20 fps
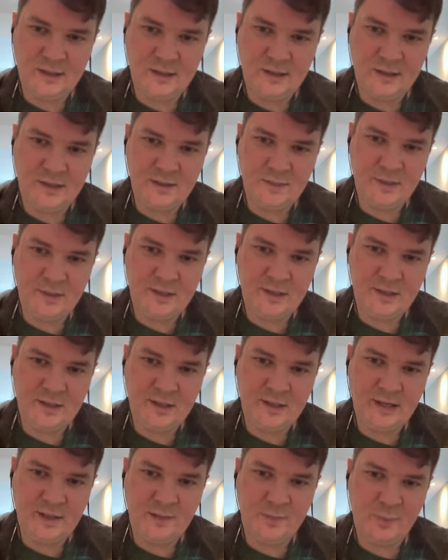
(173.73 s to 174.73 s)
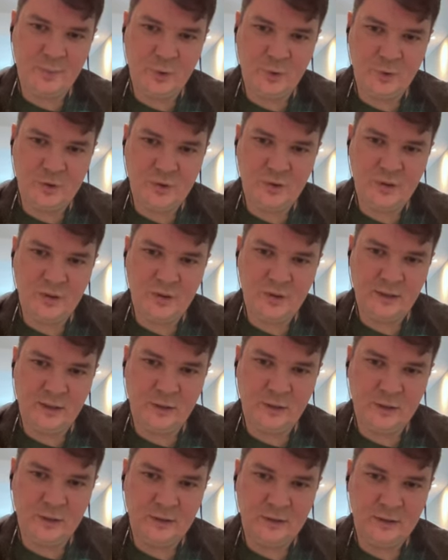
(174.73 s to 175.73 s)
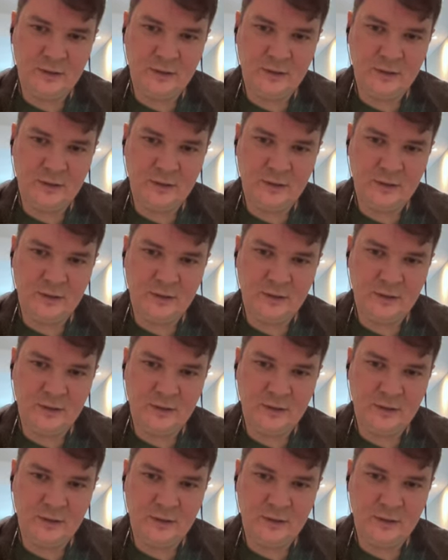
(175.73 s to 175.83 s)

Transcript: in the beginning I posted a lot